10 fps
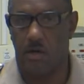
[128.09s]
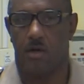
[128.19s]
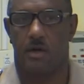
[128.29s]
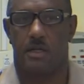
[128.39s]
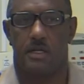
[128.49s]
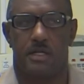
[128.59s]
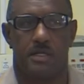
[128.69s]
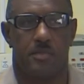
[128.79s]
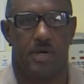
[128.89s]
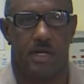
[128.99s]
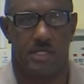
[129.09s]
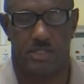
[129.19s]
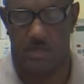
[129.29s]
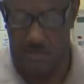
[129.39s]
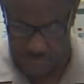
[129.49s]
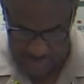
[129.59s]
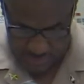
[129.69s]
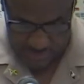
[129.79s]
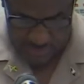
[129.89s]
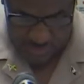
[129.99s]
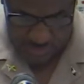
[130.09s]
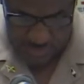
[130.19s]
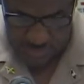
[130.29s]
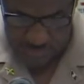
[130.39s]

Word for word: all in the parish of St. Catherine.